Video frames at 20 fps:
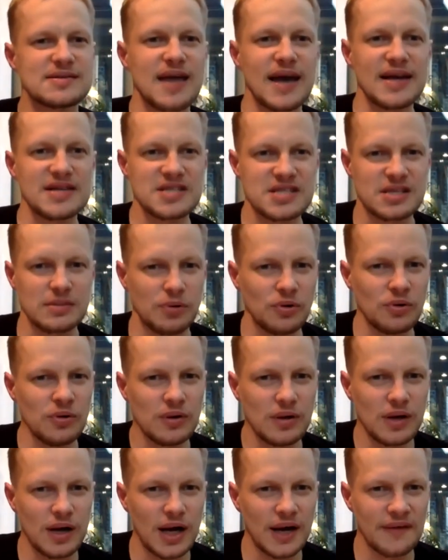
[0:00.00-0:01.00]

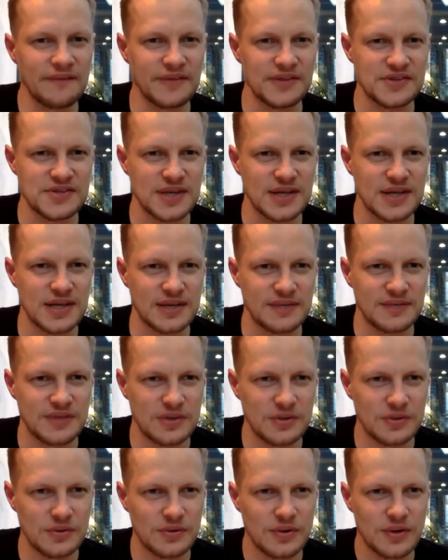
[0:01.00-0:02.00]
testable uh, for the sake of
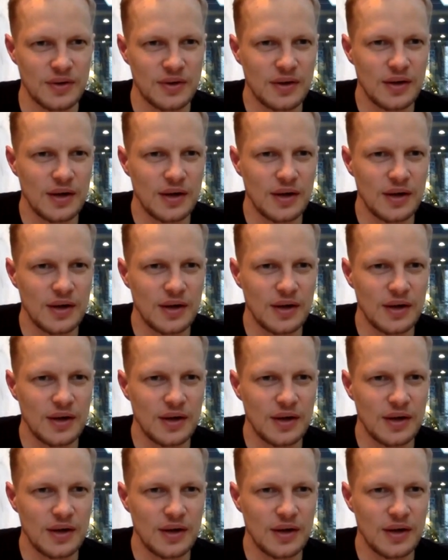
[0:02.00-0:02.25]
you,